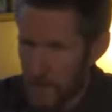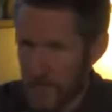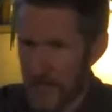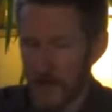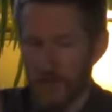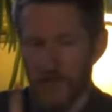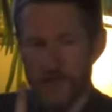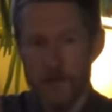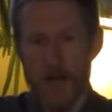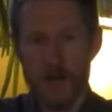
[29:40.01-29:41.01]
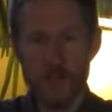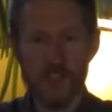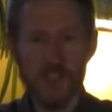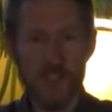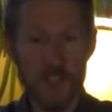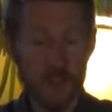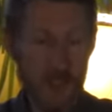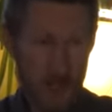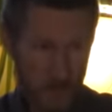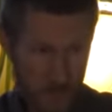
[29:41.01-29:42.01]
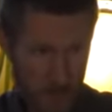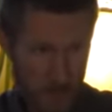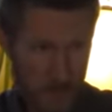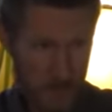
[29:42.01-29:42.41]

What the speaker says: Be careful of hypocrisy in yourself.